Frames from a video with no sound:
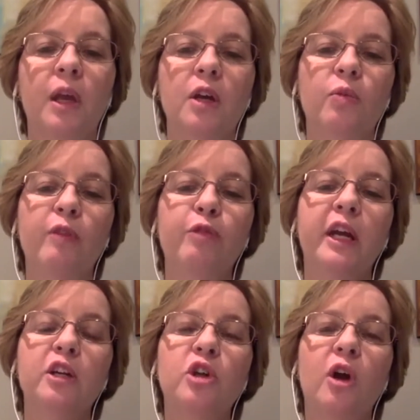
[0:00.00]
If we
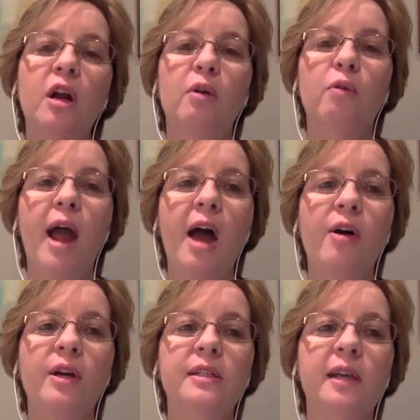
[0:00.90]
could turn it
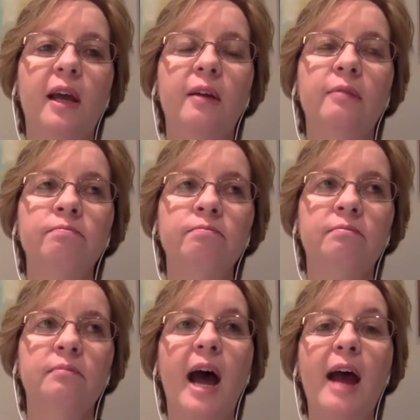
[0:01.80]
around and say,
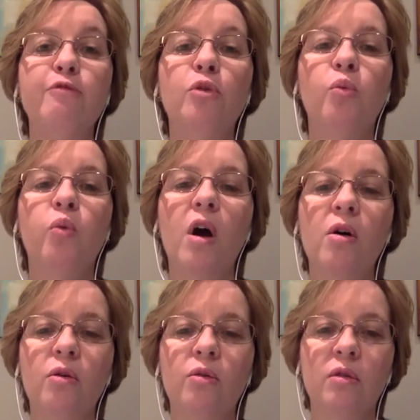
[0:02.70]
I've
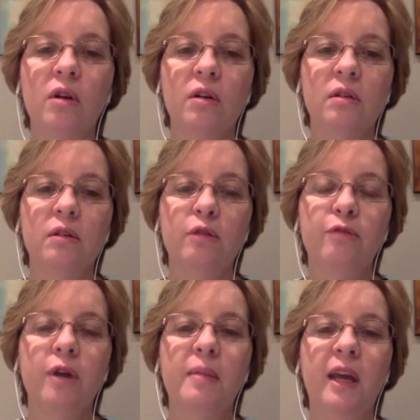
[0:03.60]
grown
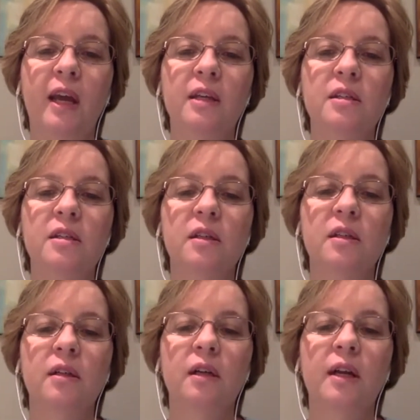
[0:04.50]
from these,
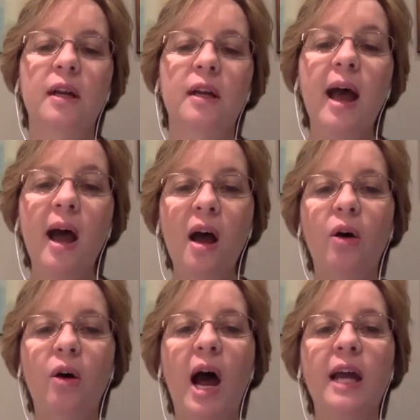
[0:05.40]

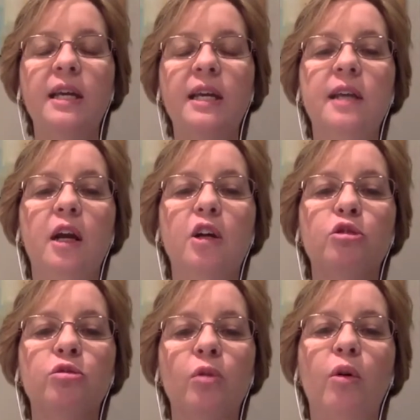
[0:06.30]
now I can take
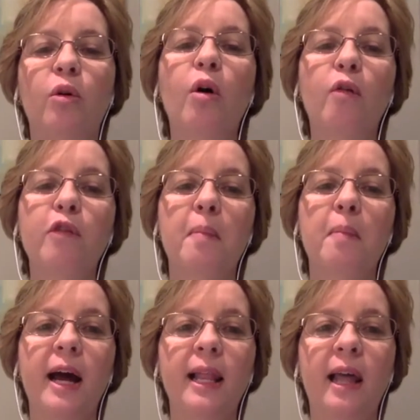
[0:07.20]
control over
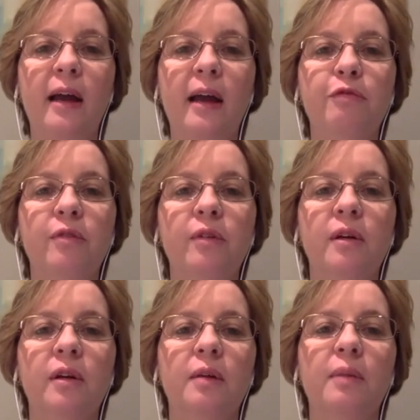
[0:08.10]
my life
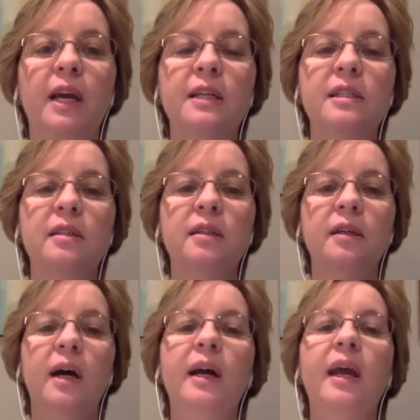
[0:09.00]
because
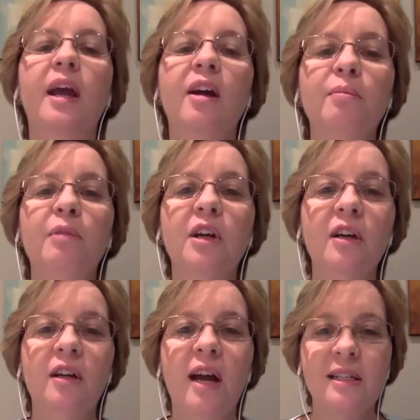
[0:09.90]
I am
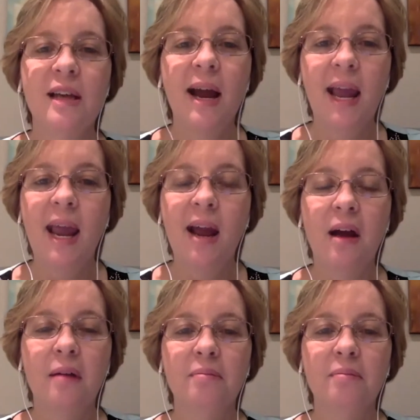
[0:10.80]
good as I am.